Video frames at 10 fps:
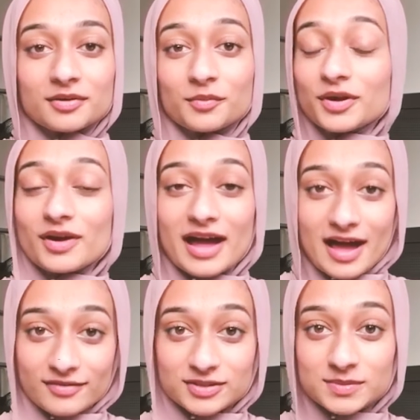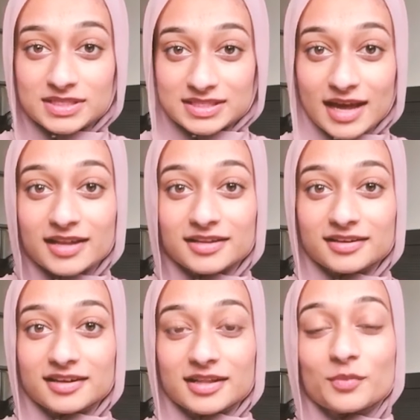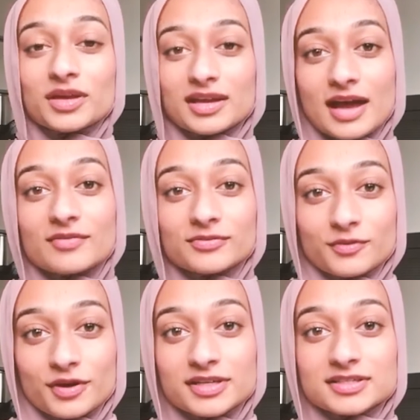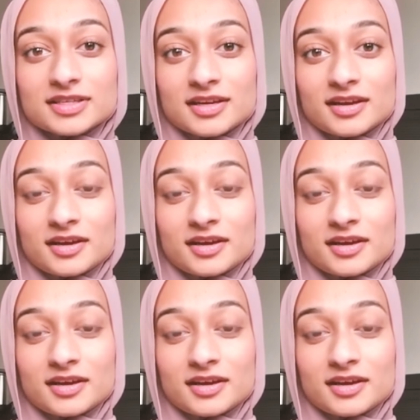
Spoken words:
we don't have to be silent and that we can have a voice.